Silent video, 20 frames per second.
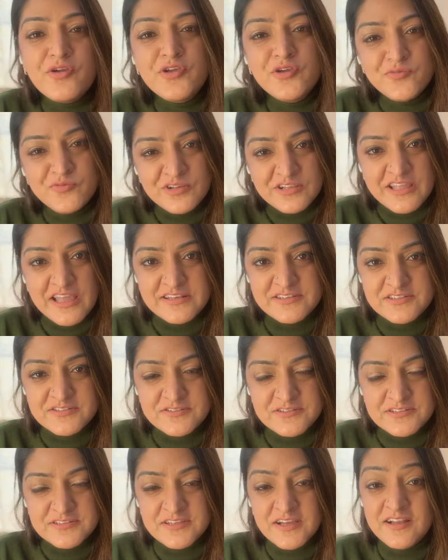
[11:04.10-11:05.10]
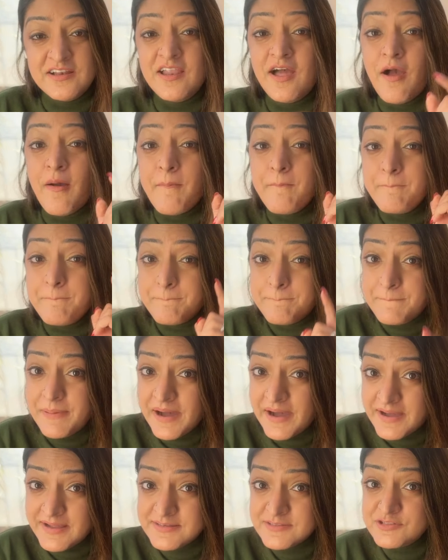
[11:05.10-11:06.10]
you will get a result.
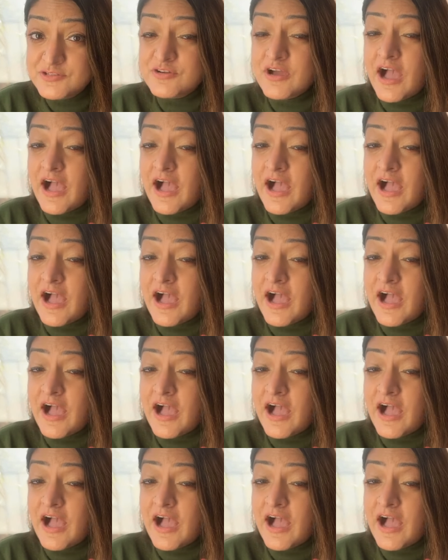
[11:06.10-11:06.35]
But you